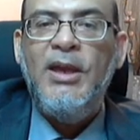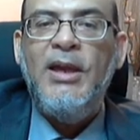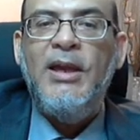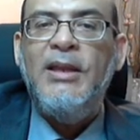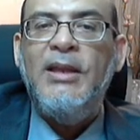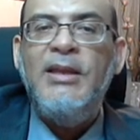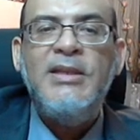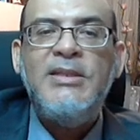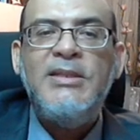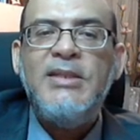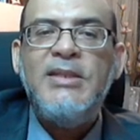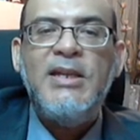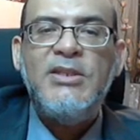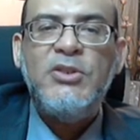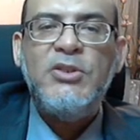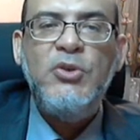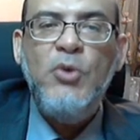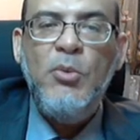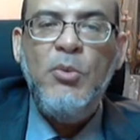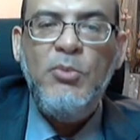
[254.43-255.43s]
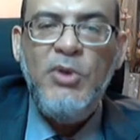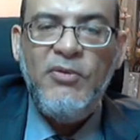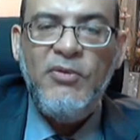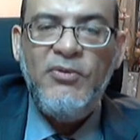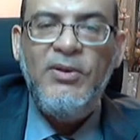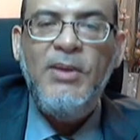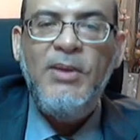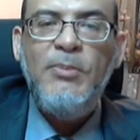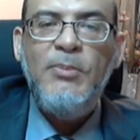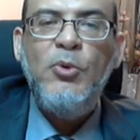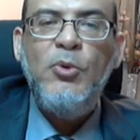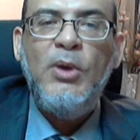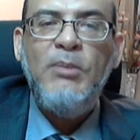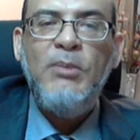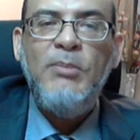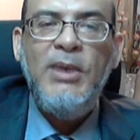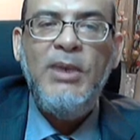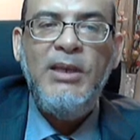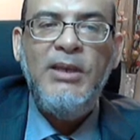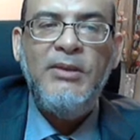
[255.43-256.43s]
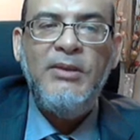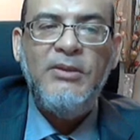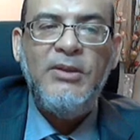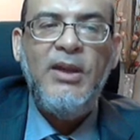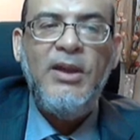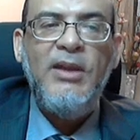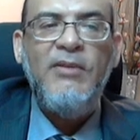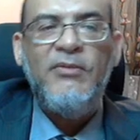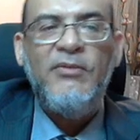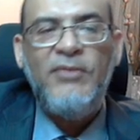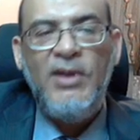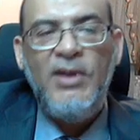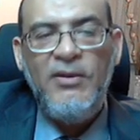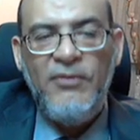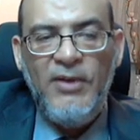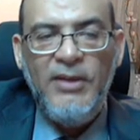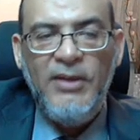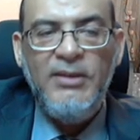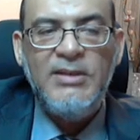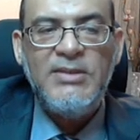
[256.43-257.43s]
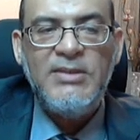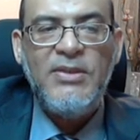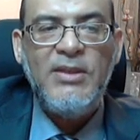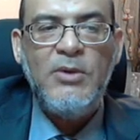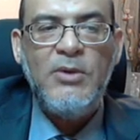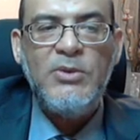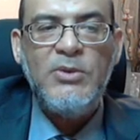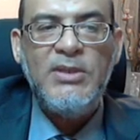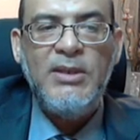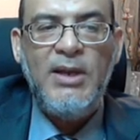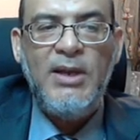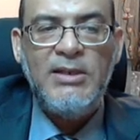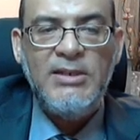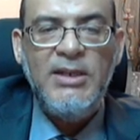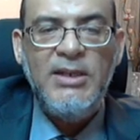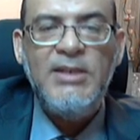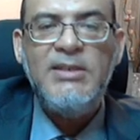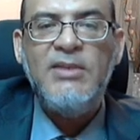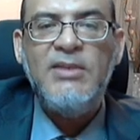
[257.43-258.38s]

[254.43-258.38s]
Let's assume you flipped 1 million times, 500,000 are heads,